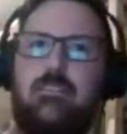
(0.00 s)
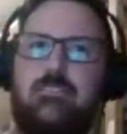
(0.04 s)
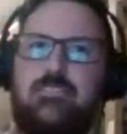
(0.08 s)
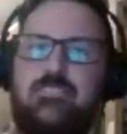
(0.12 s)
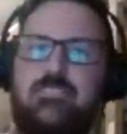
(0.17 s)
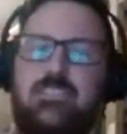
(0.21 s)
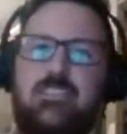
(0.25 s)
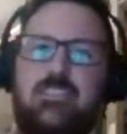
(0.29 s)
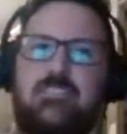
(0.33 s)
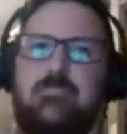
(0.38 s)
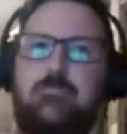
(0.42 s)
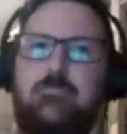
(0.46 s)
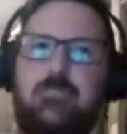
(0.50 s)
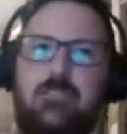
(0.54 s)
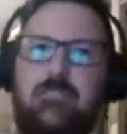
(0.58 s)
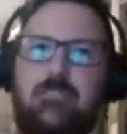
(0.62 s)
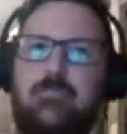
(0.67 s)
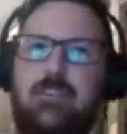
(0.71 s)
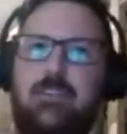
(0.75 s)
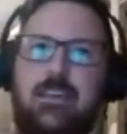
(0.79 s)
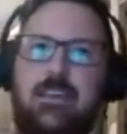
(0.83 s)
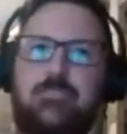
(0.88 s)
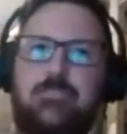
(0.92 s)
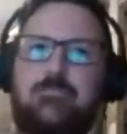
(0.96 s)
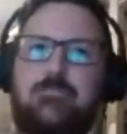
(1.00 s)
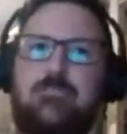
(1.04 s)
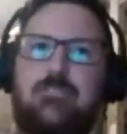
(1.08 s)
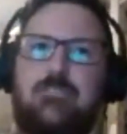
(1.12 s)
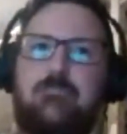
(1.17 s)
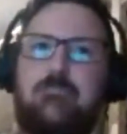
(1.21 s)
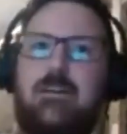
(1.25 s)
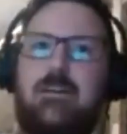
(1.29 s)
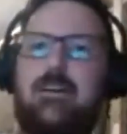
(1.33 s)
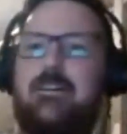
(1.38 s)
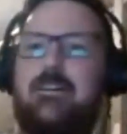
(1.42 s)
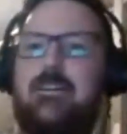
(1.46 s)
Sticks a bit of extra
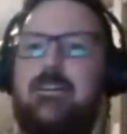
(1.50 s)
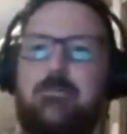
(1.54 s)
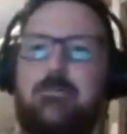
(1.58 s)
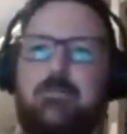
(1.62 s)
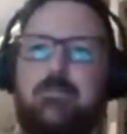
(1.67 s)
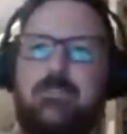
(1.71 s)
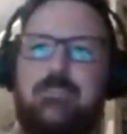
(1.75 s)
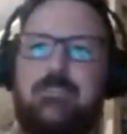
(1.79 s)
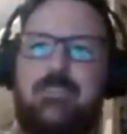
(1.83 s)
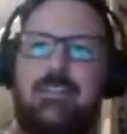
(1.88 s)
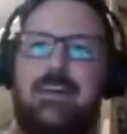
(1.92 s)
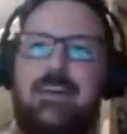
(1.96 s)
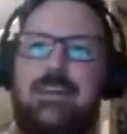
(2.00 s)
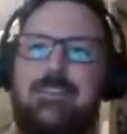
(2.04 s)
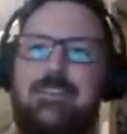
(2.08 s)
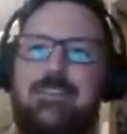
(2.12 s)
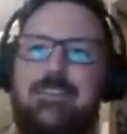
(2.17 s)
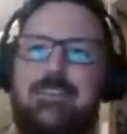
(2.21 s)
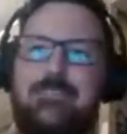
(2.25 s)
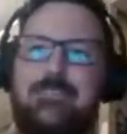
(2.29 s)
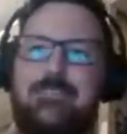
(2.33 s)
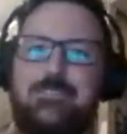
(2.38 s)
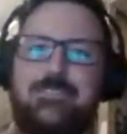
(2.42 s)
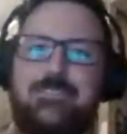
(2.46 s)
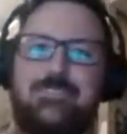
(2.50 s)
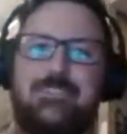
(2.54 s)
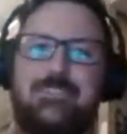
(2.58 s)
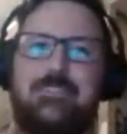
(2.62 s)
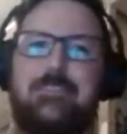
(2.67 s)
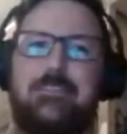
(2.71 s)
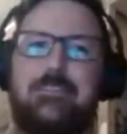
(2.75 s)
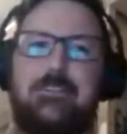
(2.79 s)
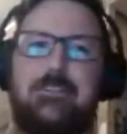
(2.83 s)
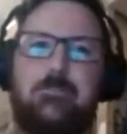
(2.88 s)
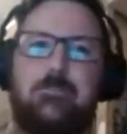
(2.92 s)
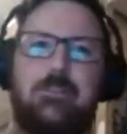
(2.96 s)
markup into that, which is a
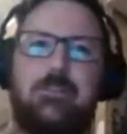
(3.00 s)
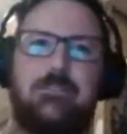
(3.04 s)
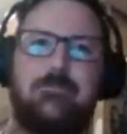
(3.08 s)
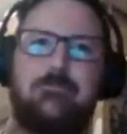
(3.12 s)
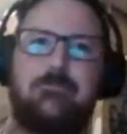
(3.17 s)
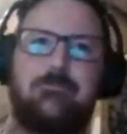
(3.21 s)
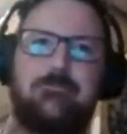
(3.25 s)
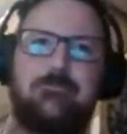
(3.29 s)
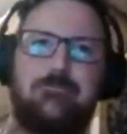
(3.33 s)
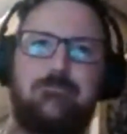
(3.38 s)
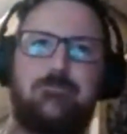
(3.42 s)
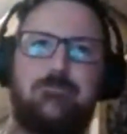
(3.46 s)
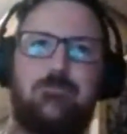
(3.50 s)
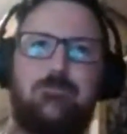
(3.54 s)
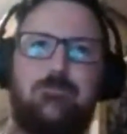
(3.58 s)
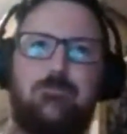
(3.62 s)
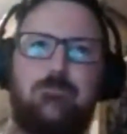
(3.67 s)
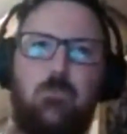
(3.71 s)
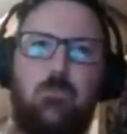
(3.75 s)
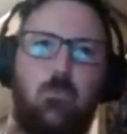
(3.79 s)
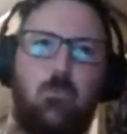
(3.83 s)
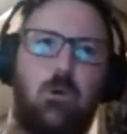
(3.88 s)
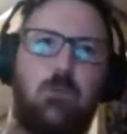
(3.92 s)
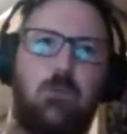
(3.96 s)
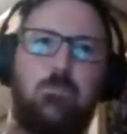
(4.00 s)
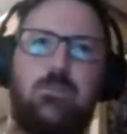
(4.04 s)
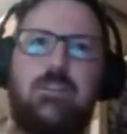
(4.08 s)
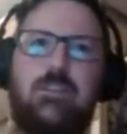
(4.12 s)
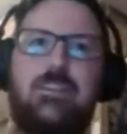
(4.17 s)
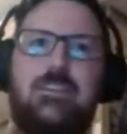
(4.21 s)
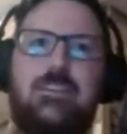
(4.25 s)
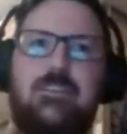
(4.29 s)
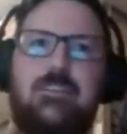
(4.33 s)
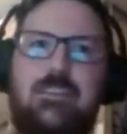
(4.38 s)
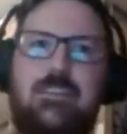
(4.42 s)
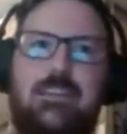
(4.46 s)
little bit
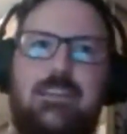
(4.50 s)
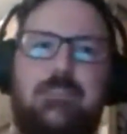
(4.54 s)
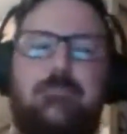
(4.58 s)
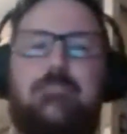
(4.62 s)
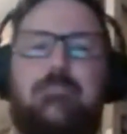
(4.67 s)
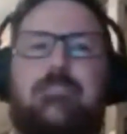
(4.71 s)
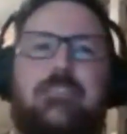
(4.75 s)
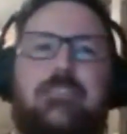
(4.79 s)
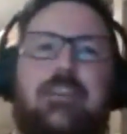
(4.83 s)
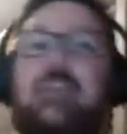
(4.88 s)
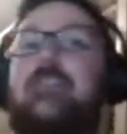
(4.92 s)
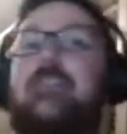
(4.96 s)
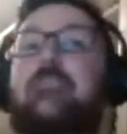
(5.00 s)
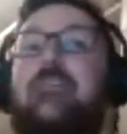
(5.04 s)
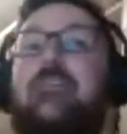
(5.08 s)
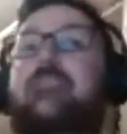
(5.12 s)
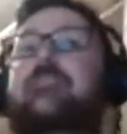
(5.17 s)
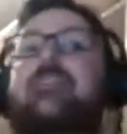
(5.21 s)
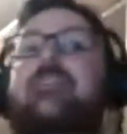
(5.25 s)
wobbly. If